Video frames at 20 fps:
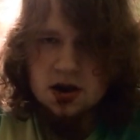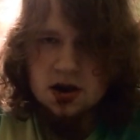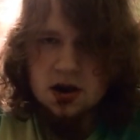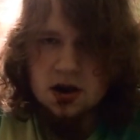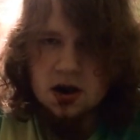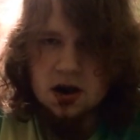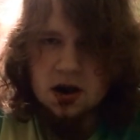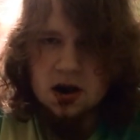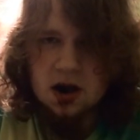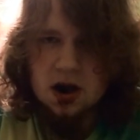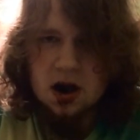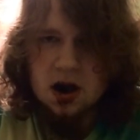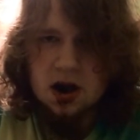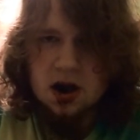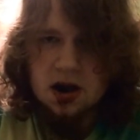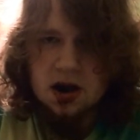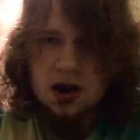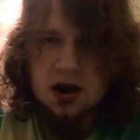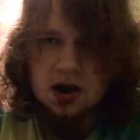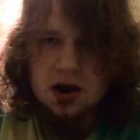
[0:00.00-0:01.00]
Oh
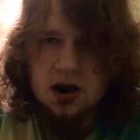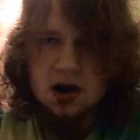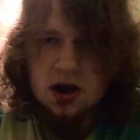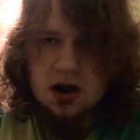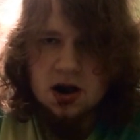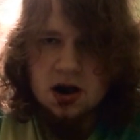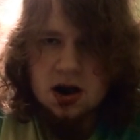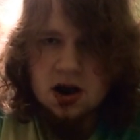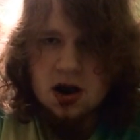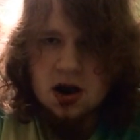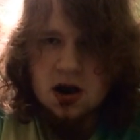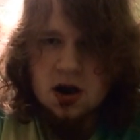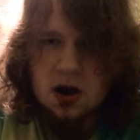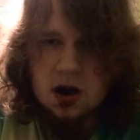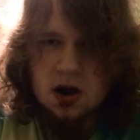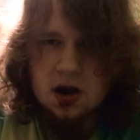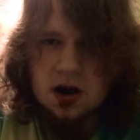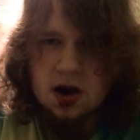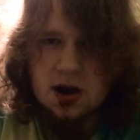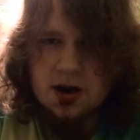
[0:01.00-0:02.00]
god.
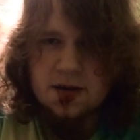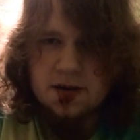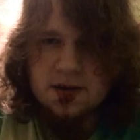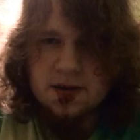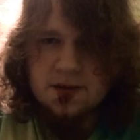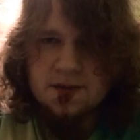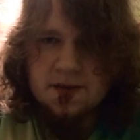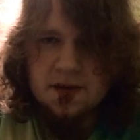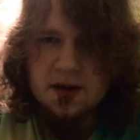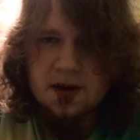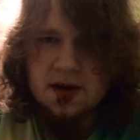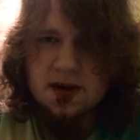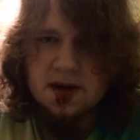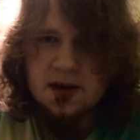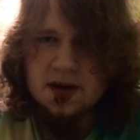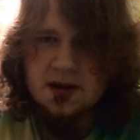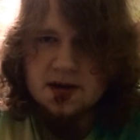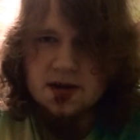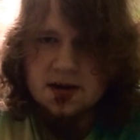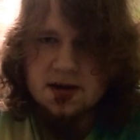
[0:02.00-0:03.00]
Oh god, it fucking
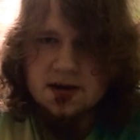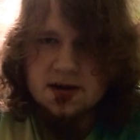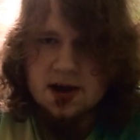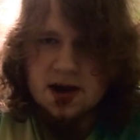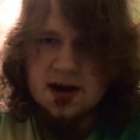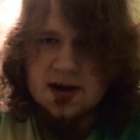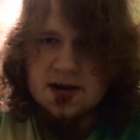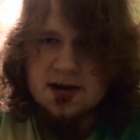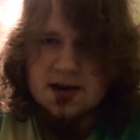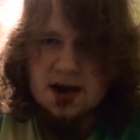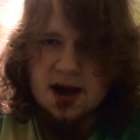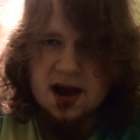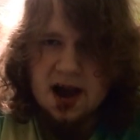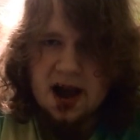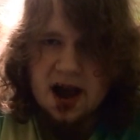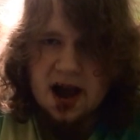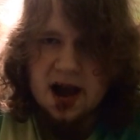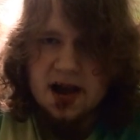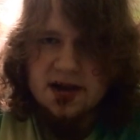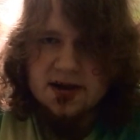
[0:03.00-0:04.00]
tastes like Satan's
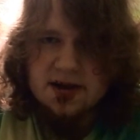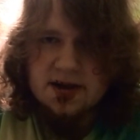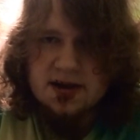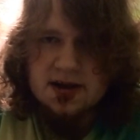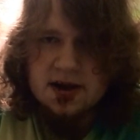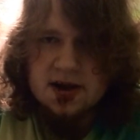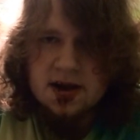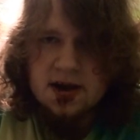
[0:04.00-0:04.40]
ass.